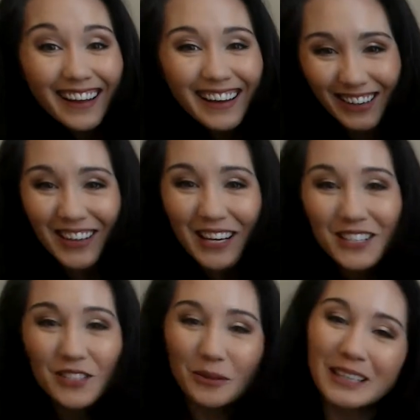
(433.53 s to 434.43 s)
Hear
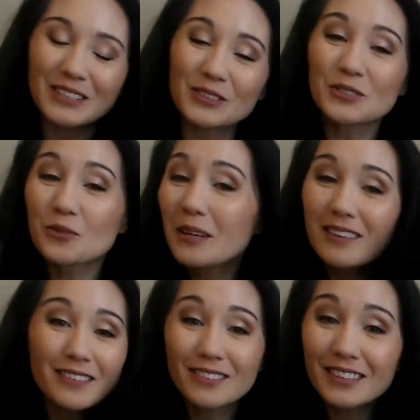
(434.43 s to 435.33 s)
that? Twinkle,
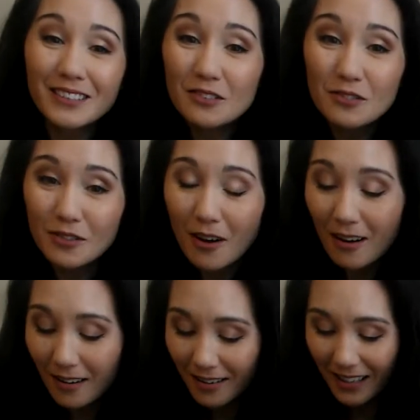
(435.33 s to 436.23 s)
twinkle, little
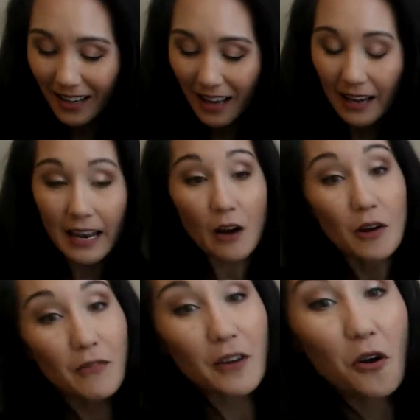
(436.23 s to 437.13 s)
star. Now,
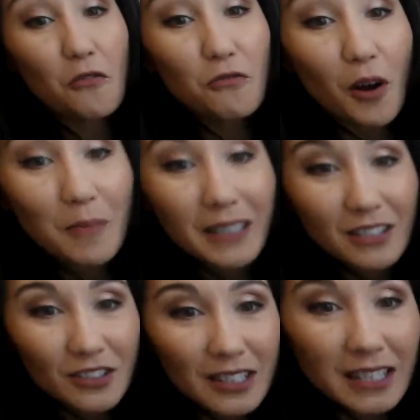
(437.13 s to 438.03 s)
if I go
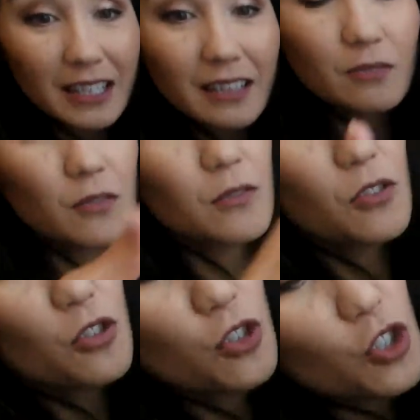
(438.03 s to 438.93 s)
from D,
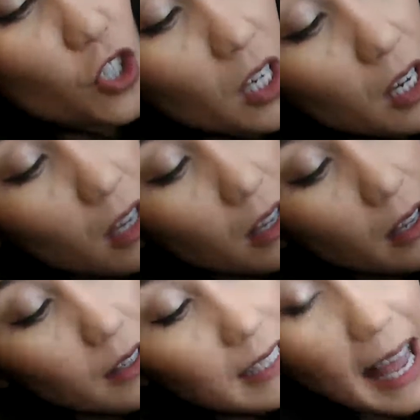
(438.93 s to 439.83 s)
G to